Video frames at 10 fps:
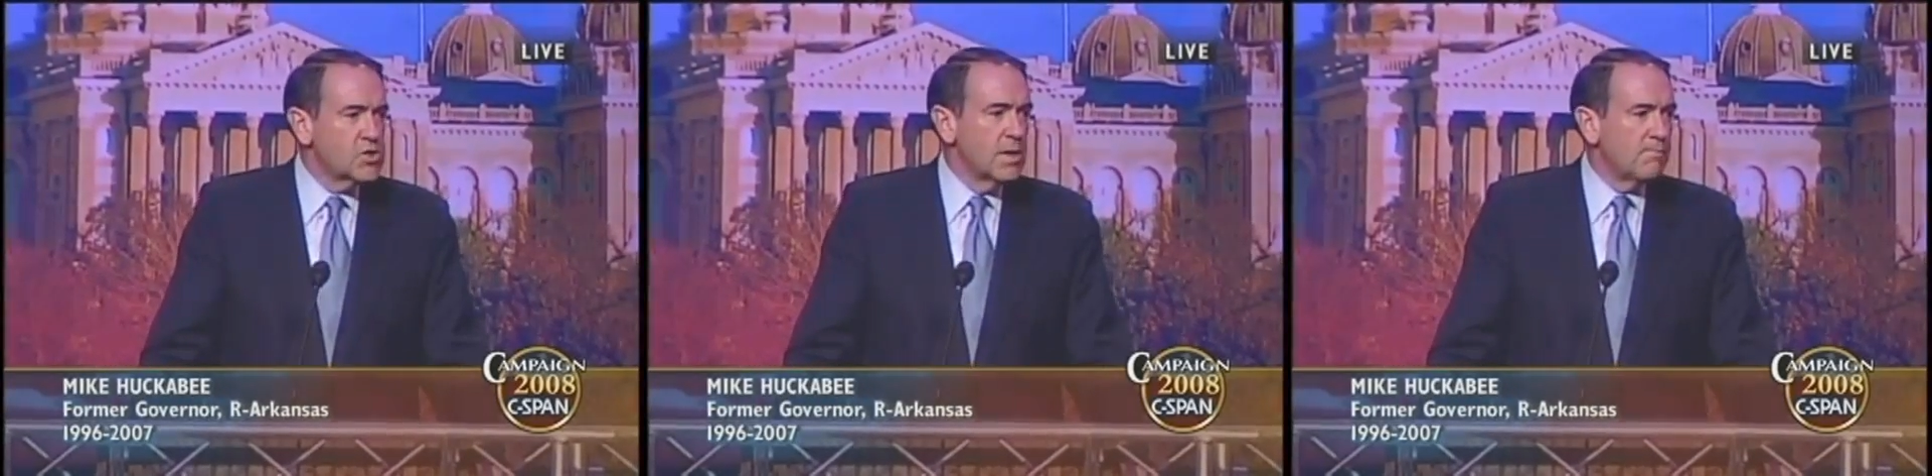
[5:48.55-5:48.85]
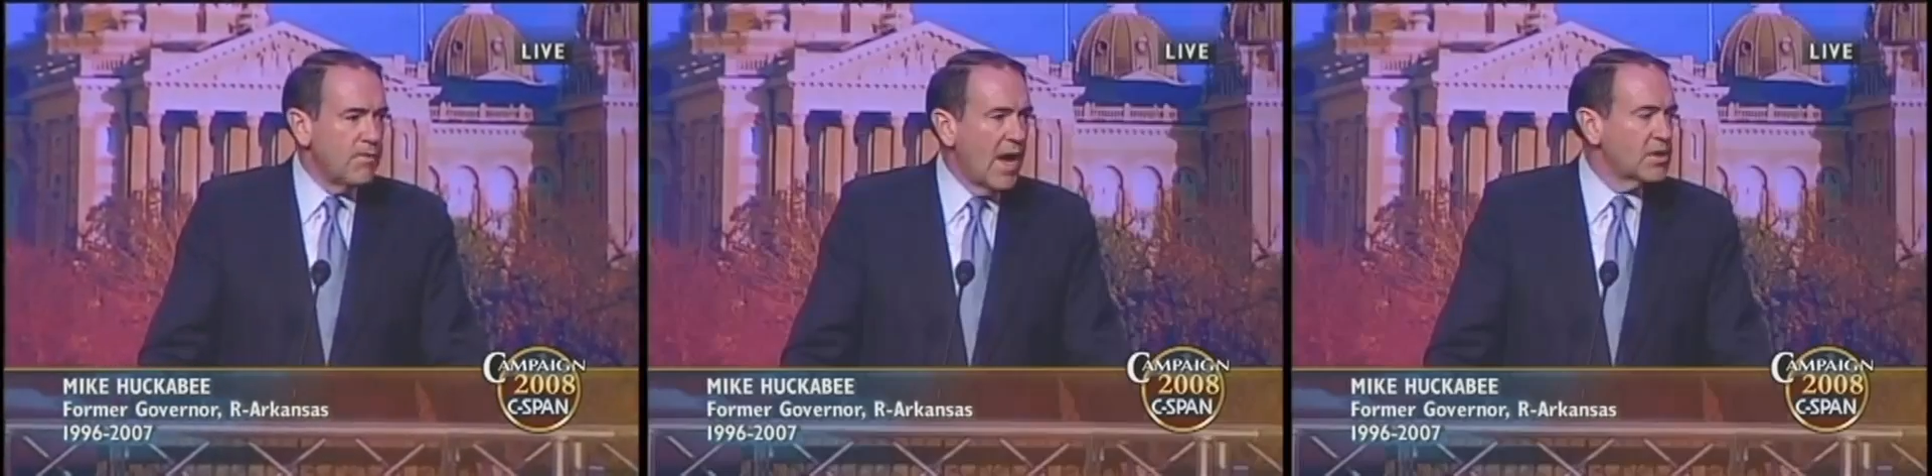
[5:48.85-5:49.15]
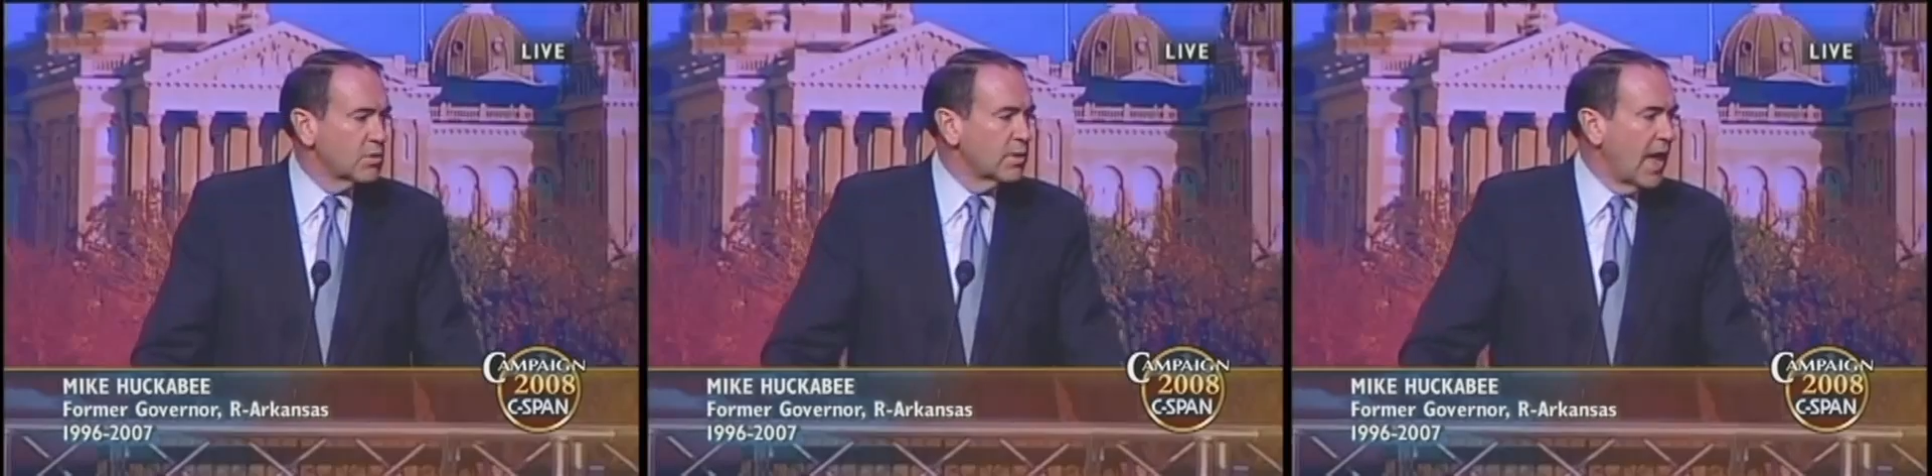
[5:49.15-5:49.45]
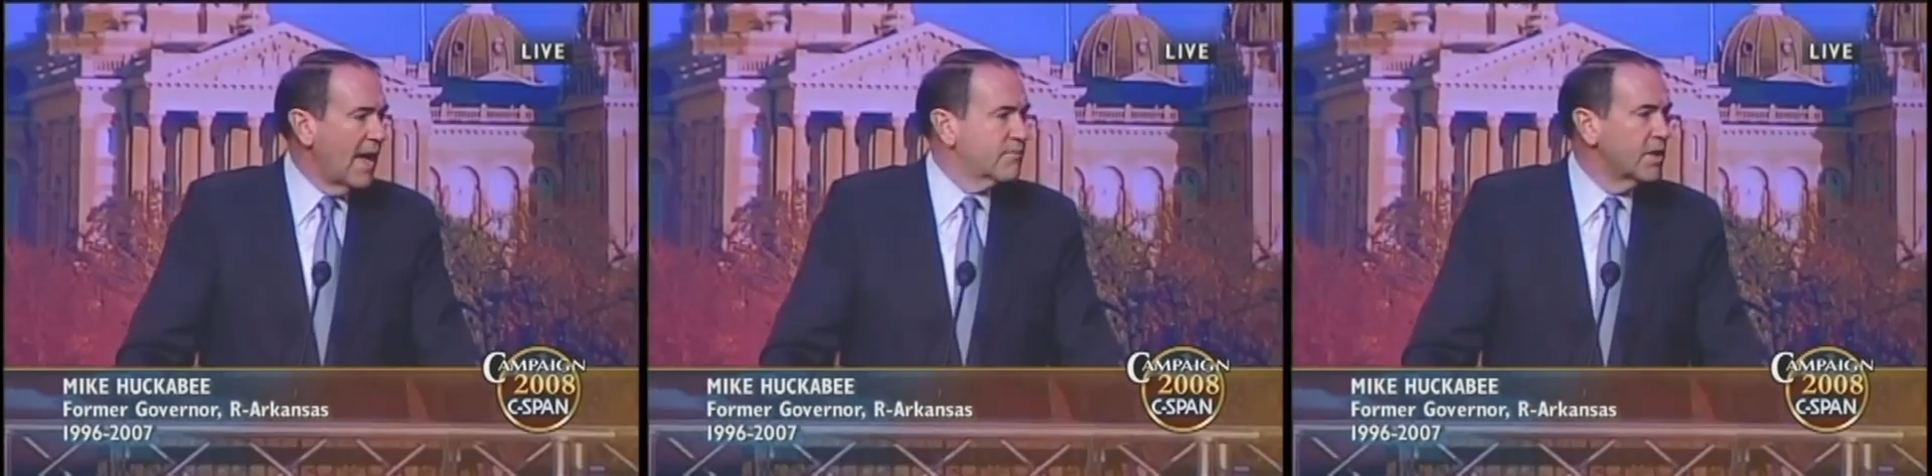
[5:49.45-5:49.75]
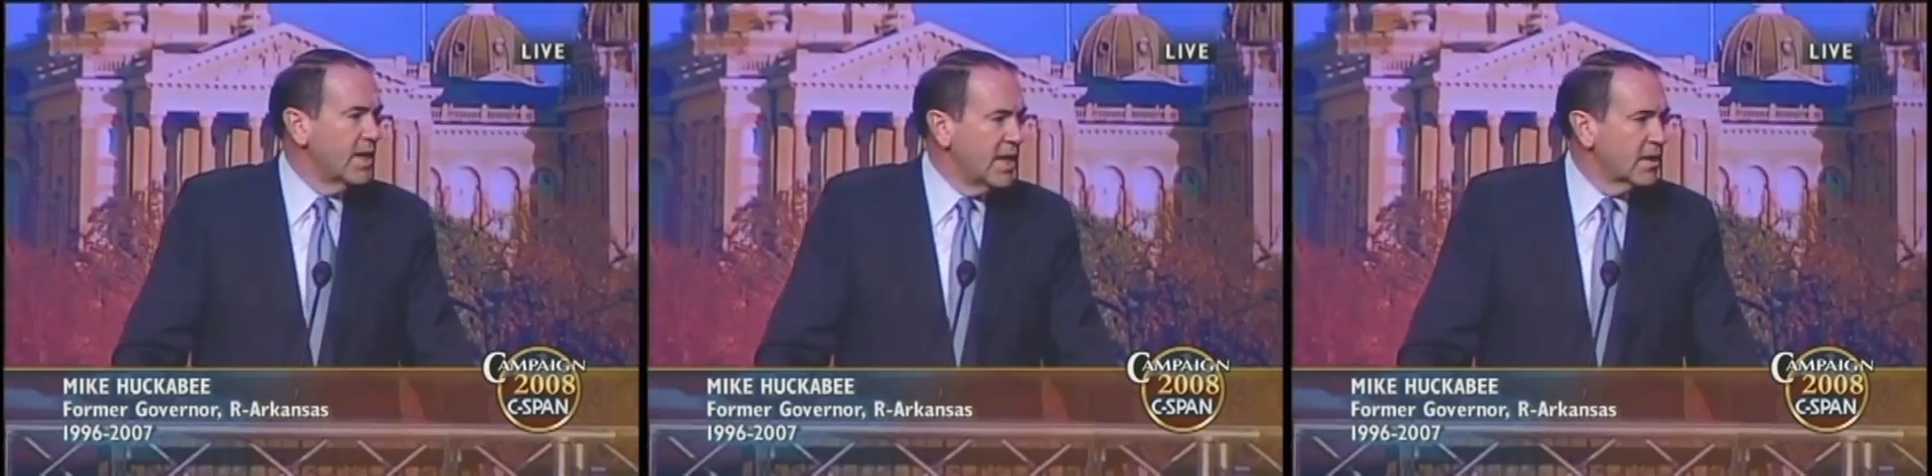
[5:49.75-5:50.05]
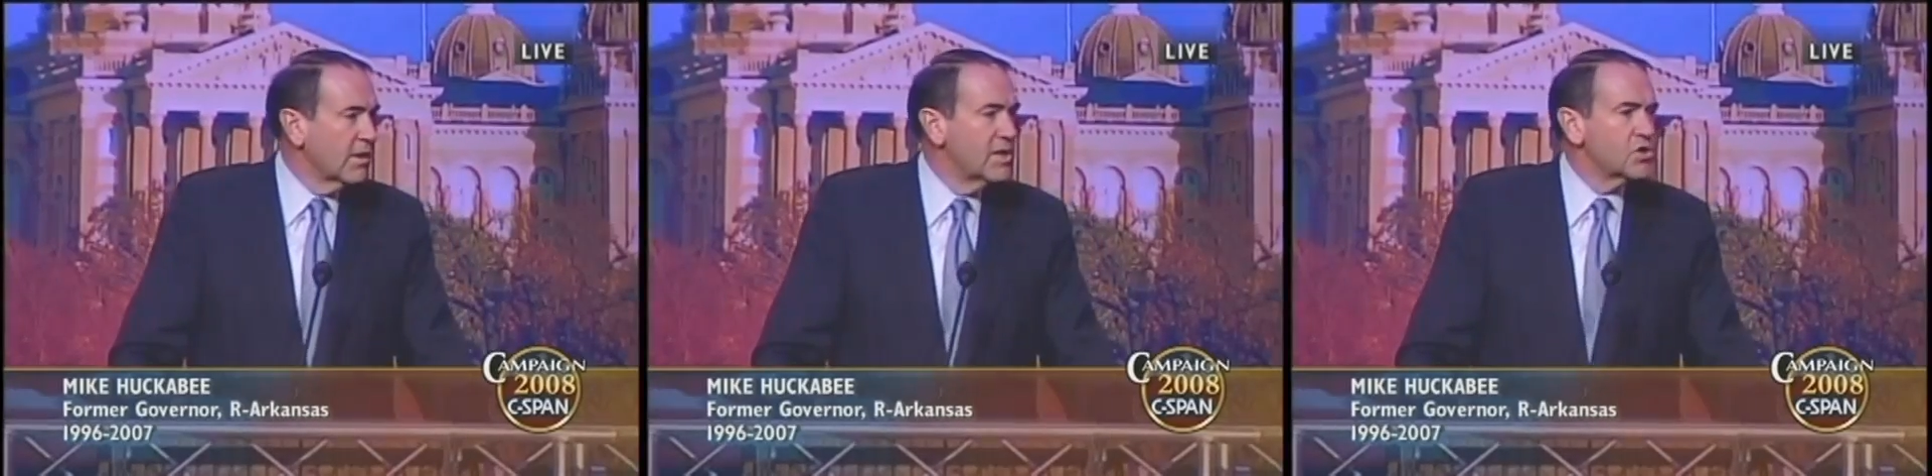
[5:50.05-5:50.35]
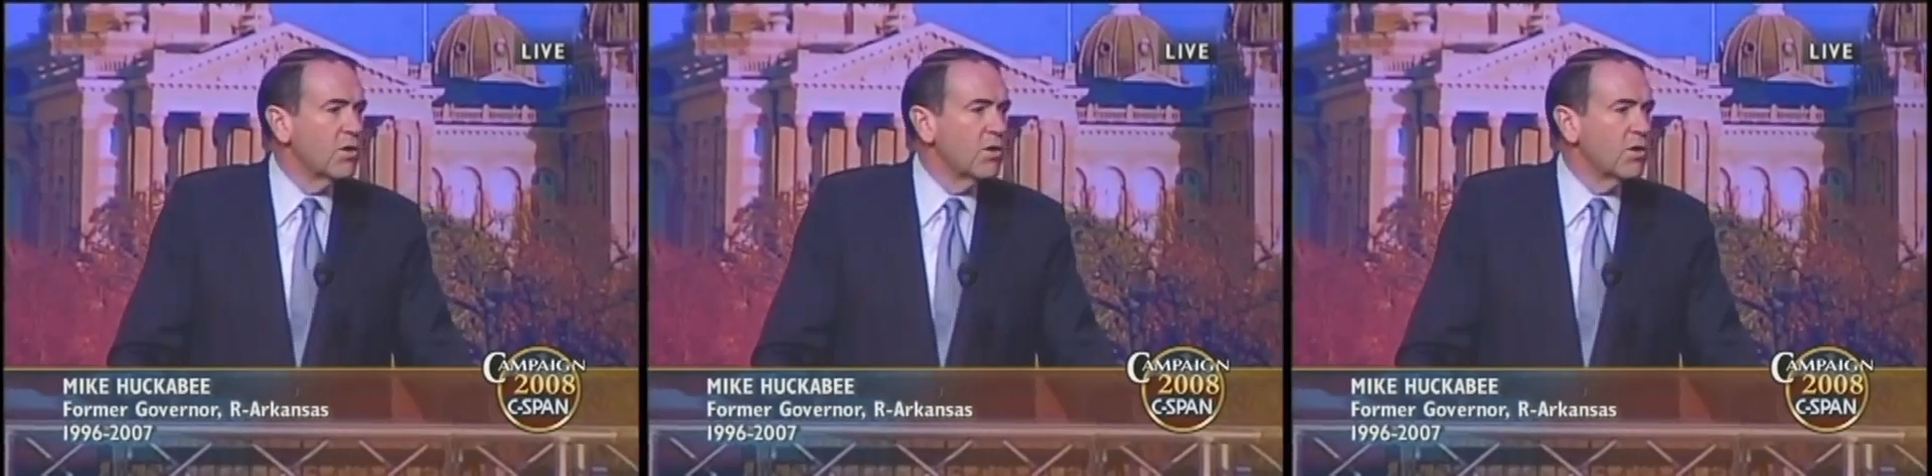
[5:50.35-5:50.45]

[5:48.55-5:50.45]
some father would have to hear his